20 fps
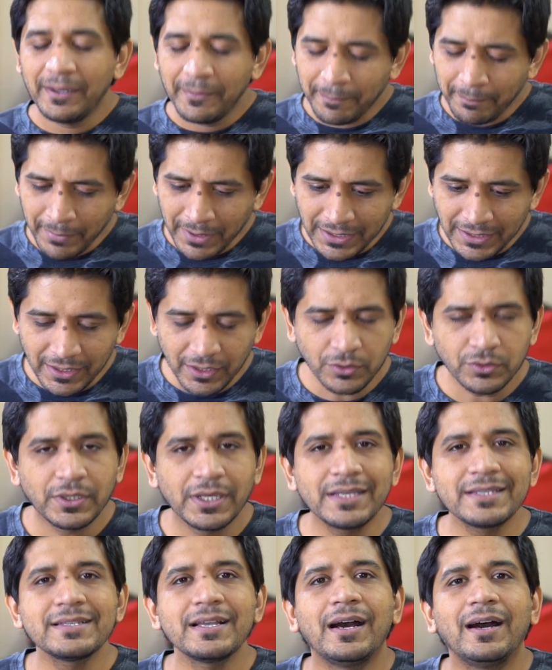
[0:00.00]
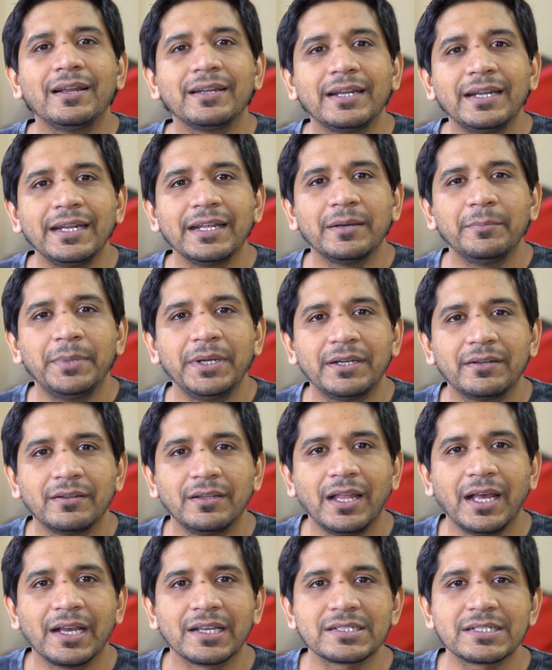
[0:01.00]
But now things are getting a bit
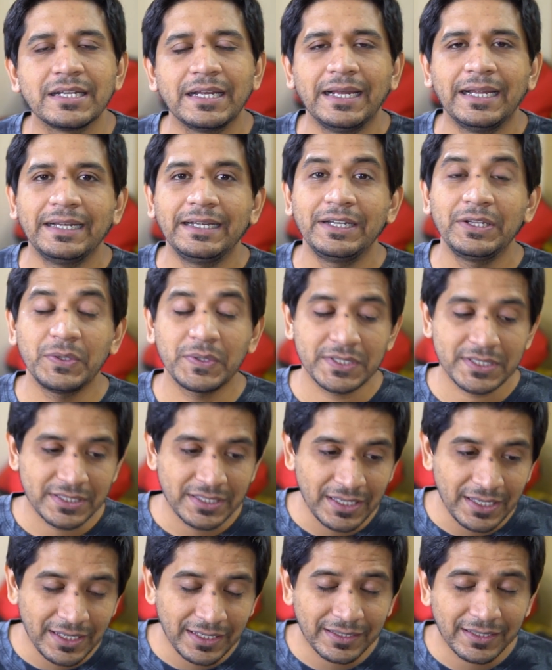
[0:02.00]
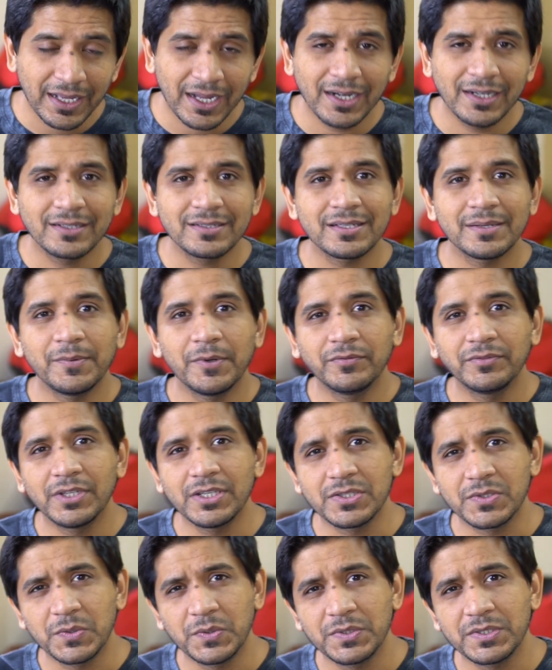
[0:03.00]
relaxed, and you're seeing that some of the
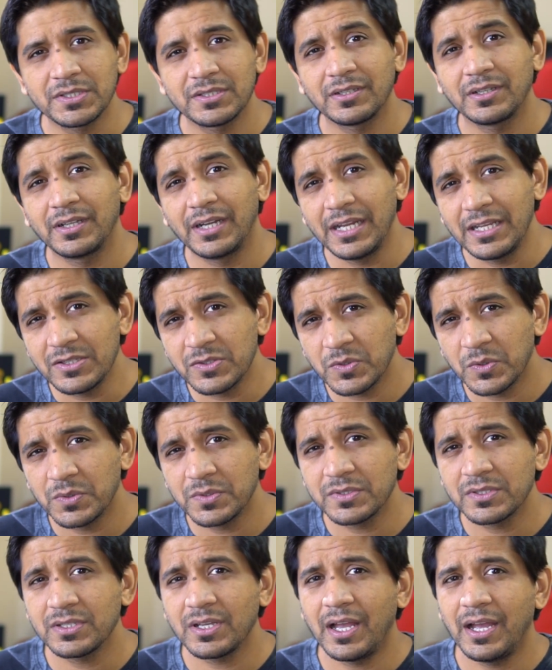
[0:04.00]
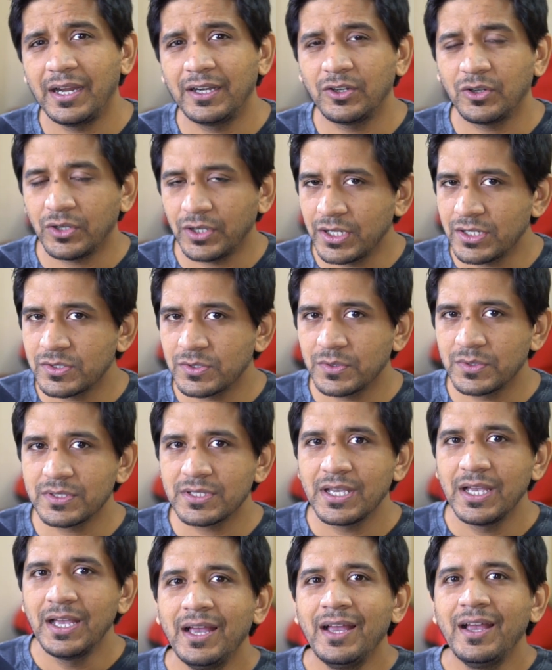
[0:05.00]
zones, green zones and orange zones,
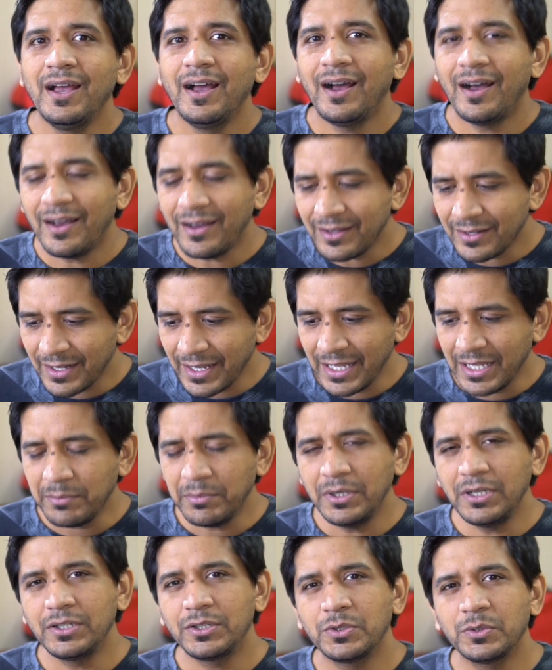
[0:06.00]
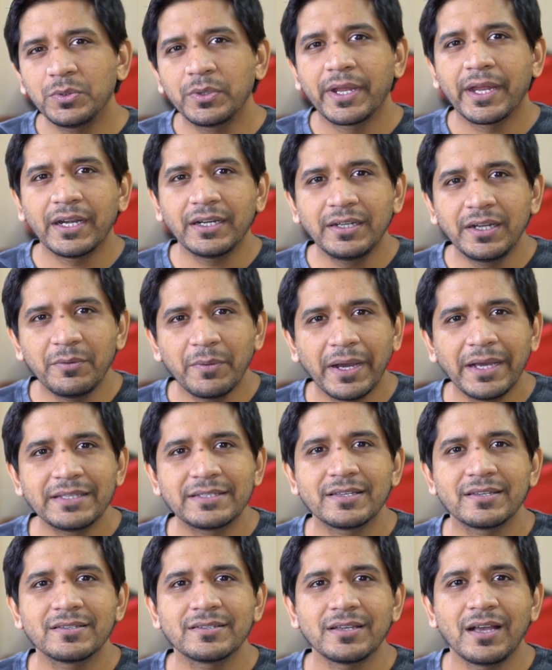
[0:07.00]
are able to get
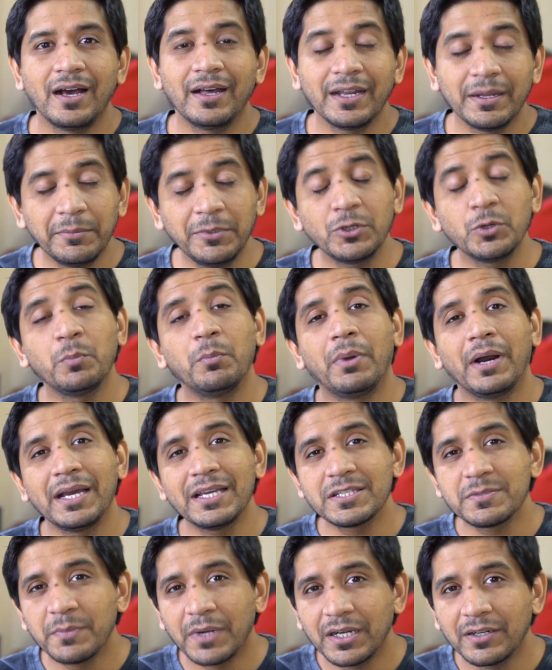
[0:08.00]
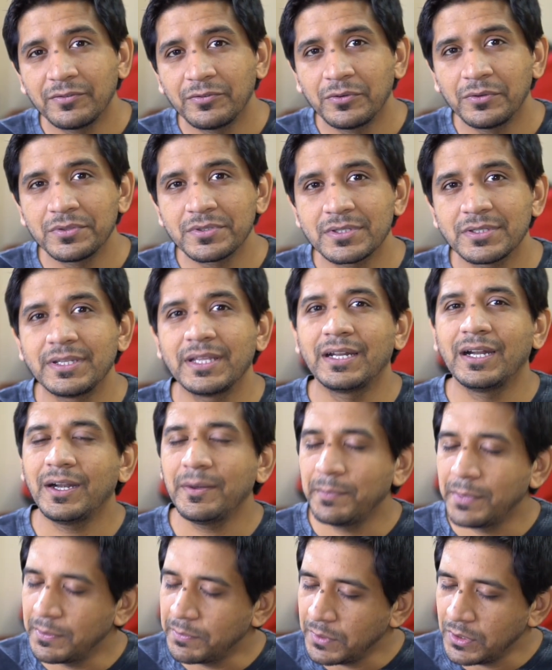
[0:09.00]
devices, are able to buy smartphones. There are
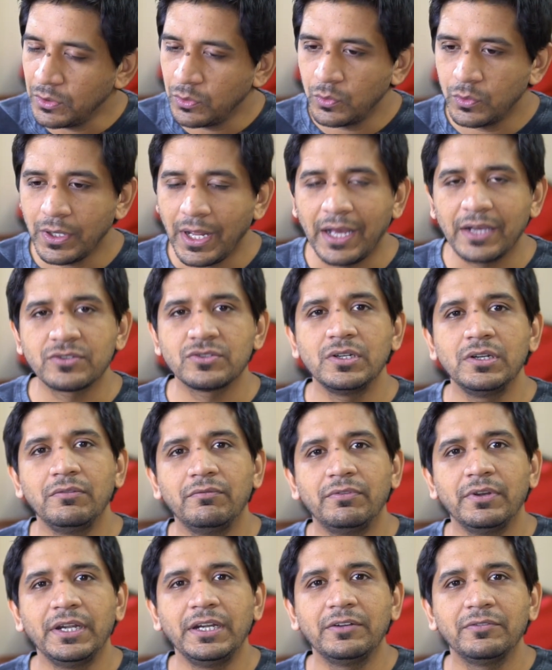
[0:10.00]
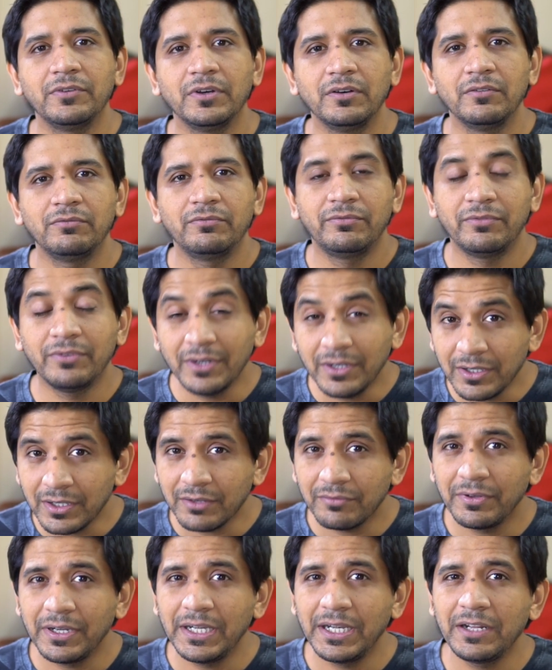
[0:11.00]
people who would actually were
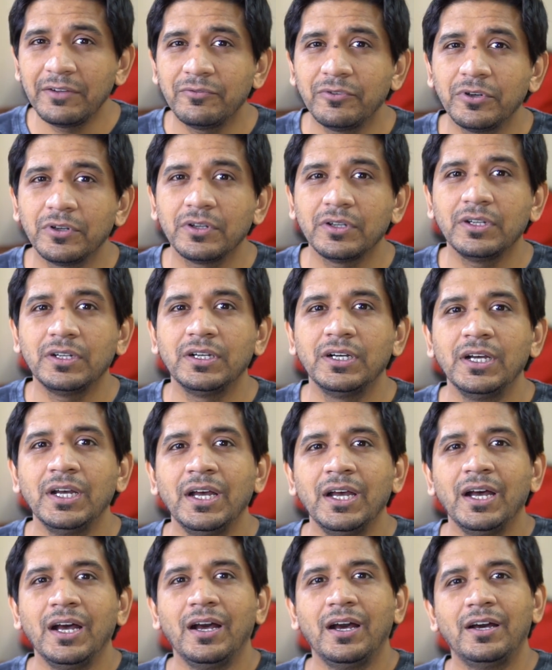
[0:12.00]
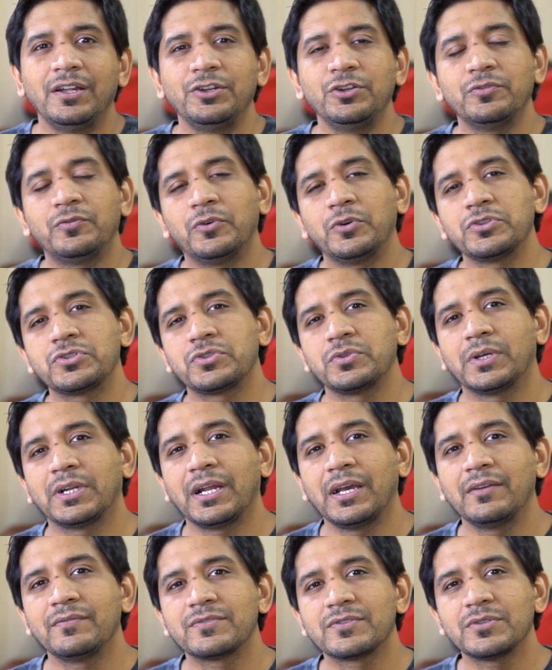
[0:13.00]
waiting for new phones to
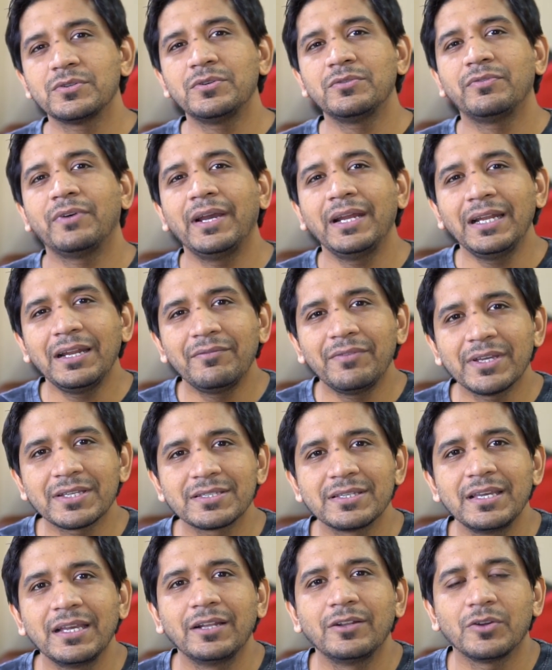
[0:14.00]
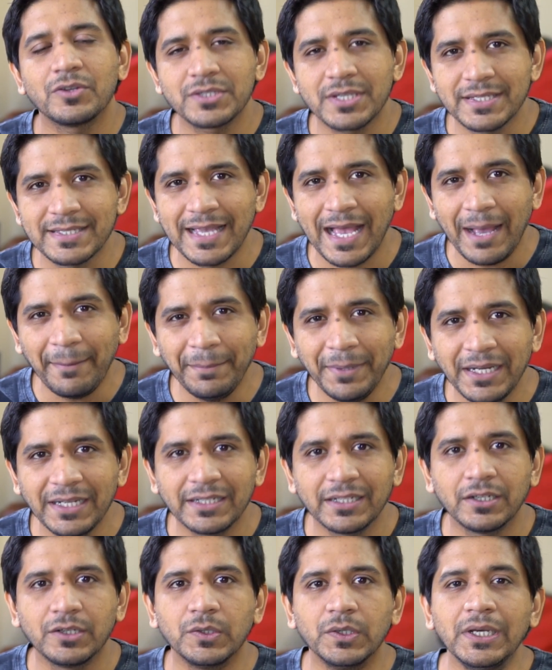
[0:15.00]
arrive. So finally, we are seeing launches happening
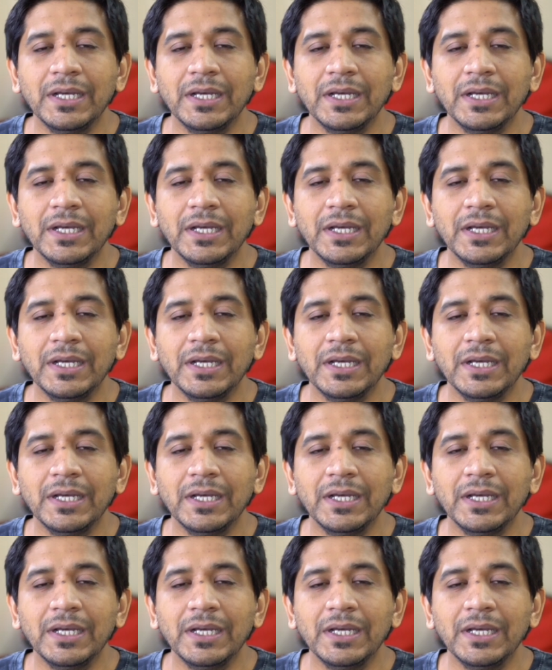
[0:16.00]
now.